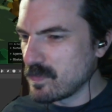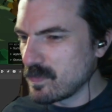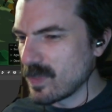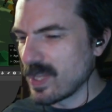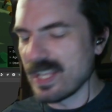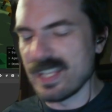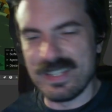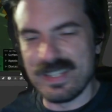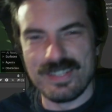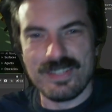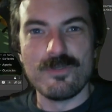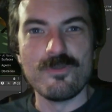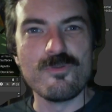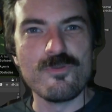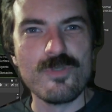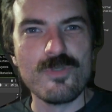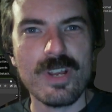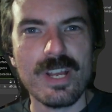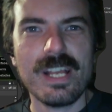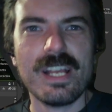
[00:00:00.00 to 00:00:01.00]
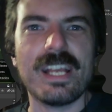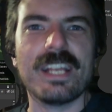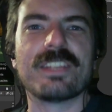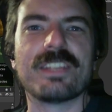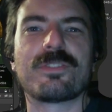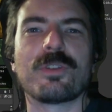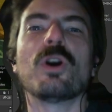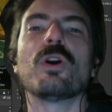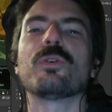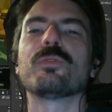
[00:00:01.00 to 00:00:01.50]

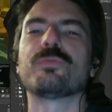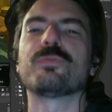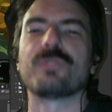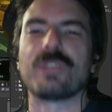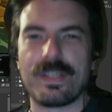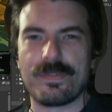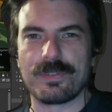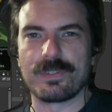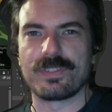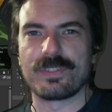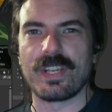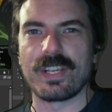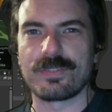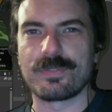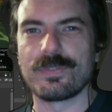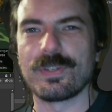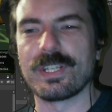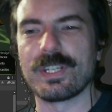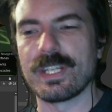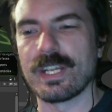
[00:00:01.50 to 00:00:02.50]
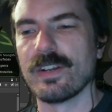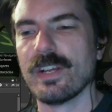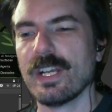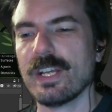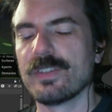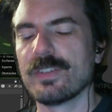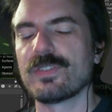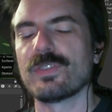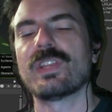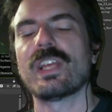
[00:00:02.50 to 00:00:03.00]
it's all flavor text right now.
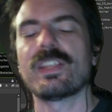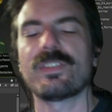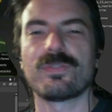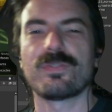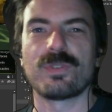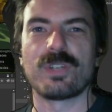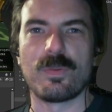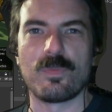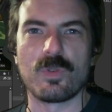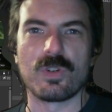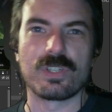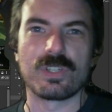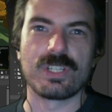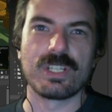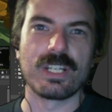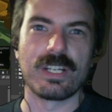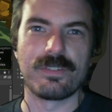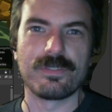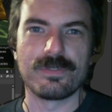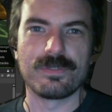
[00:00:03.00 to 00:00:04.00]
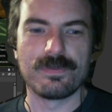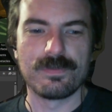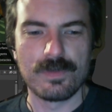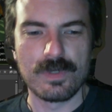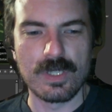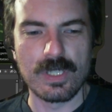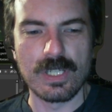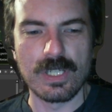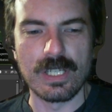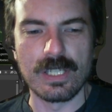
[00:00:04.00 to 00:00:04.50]
So that's what I'm working
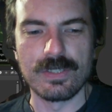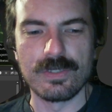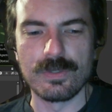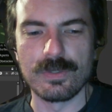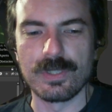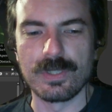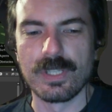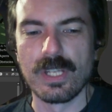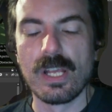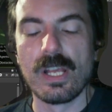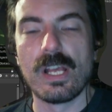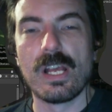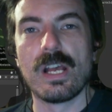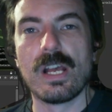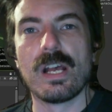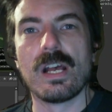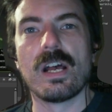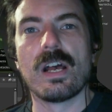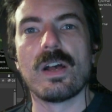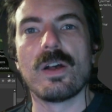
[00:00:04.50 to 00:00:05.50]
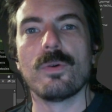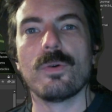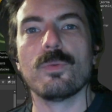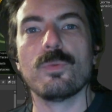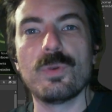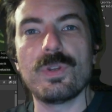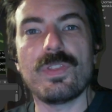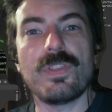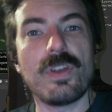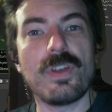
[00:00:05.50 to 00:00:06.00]
on doing.
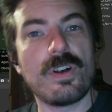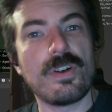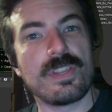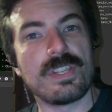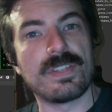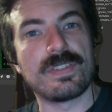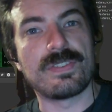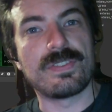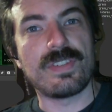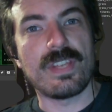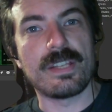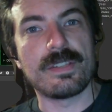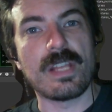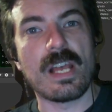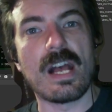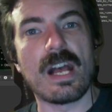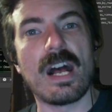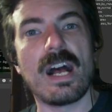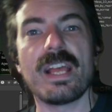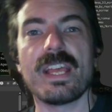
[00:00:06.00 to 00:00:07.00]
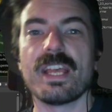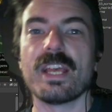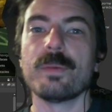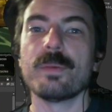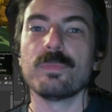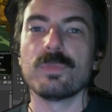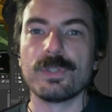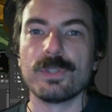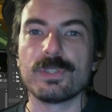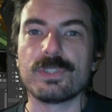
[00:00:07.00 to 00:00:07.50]
With all this said, I
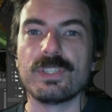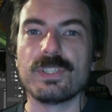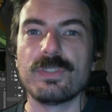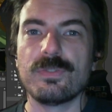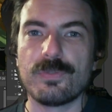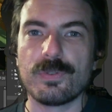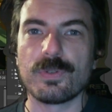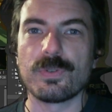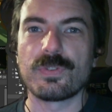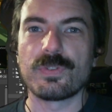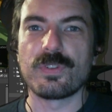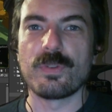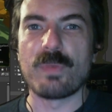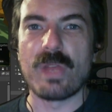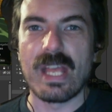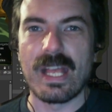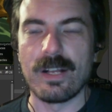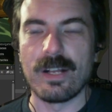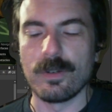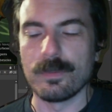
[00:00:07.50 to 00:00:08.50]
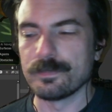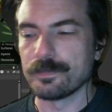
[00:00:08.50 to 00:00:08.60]
am looking for some help,